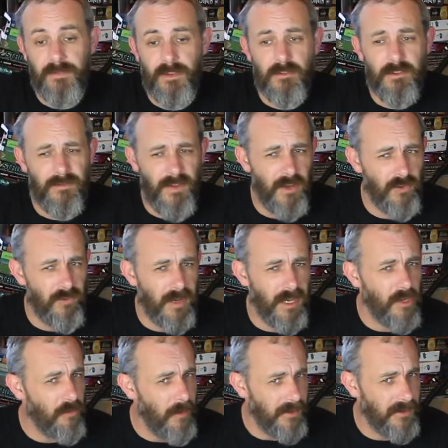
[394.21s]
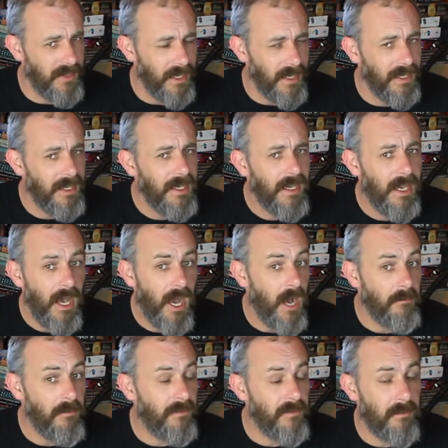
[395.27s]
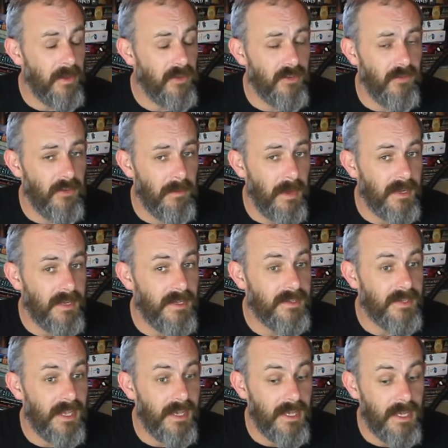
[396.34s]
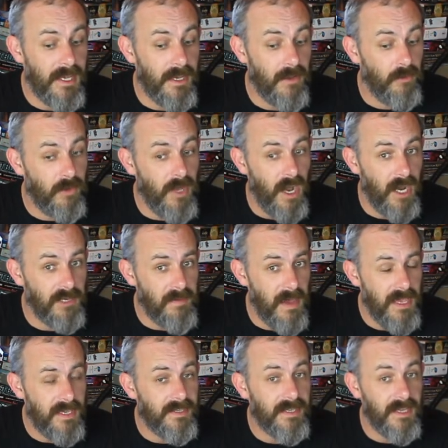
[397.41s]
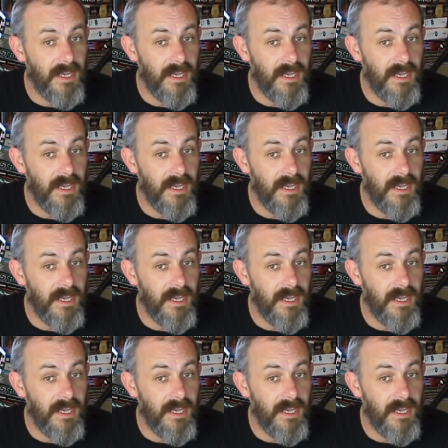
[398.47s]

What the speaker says: of you adventuring and questing with a bunch of your buddies. All card based.